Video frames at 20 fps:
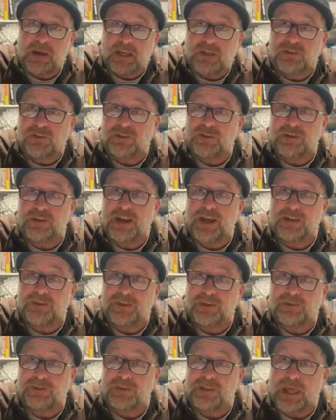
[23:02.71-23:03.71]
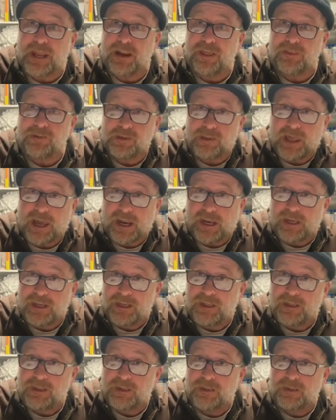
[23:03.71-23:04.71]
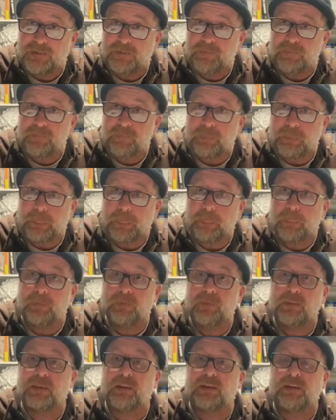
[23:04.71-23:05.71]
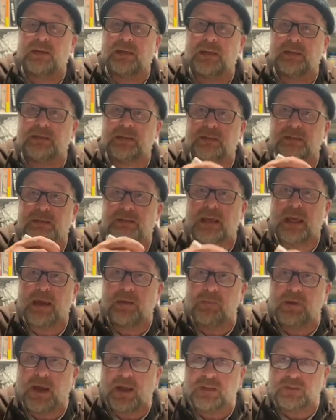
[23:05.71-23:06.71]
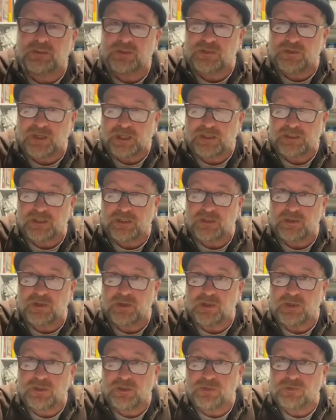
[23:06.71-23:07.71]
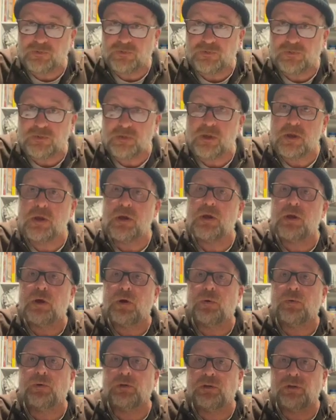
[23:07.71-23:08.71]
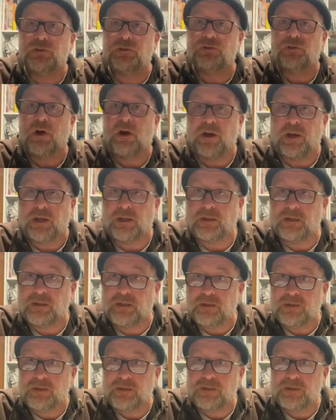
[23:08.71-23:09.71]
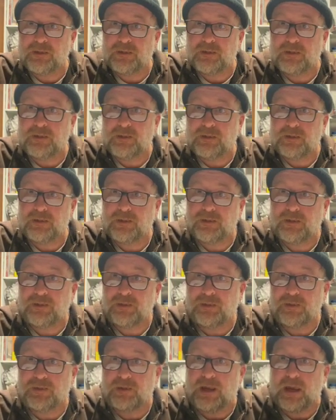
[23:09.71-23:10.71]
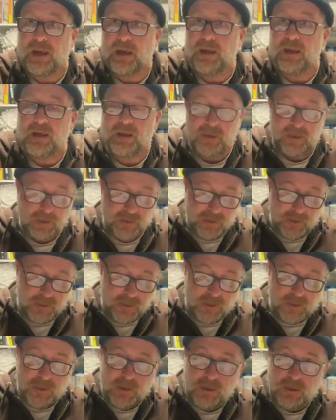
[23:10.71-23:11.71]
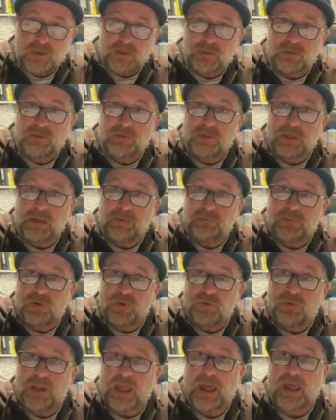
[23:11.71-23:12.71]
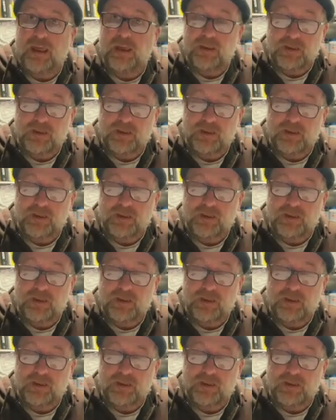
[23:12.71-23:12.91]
sure you're not touching that other line is the same concentration you're going to use when you're drawing. Okay? So keep doing that.